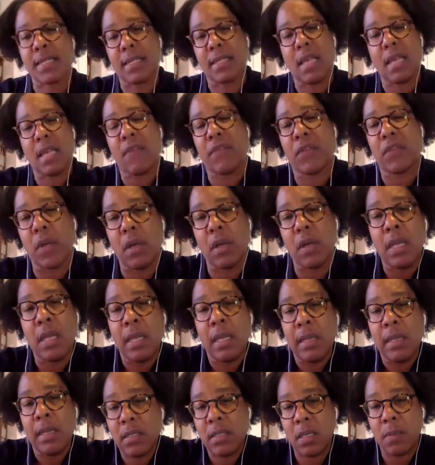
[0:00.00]
level
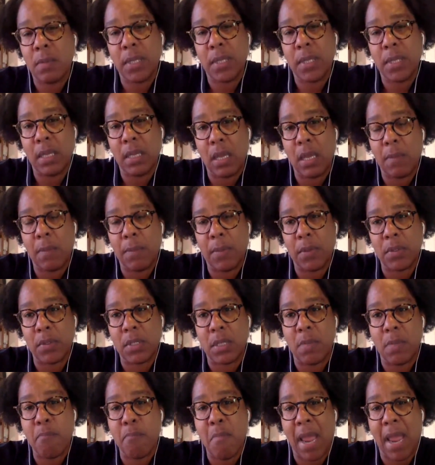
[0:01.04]
to be able
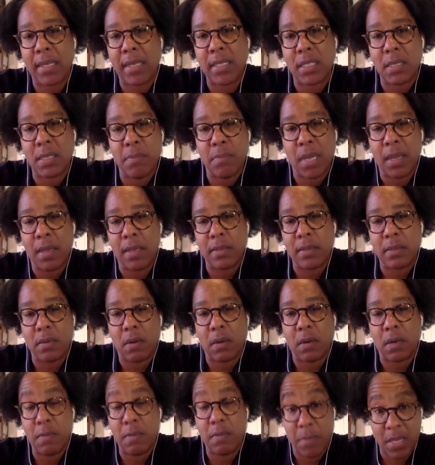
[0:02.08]
to maximize our
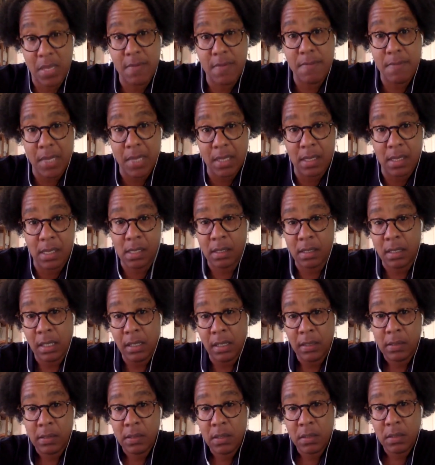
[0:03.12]
commitment
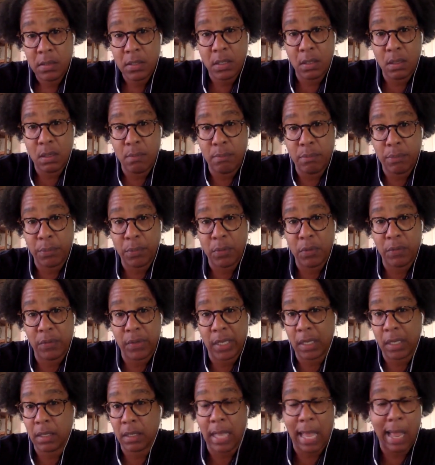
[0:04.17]
to
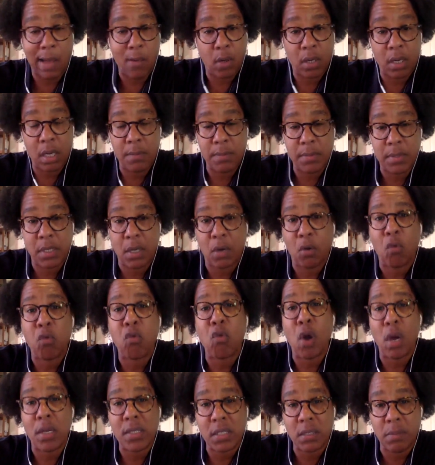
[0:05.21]
improving outcomes
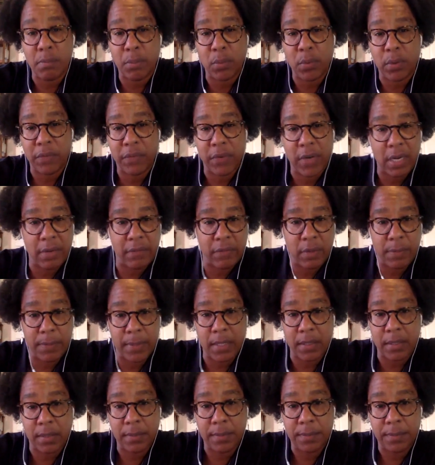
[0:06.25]
across the board for everybody?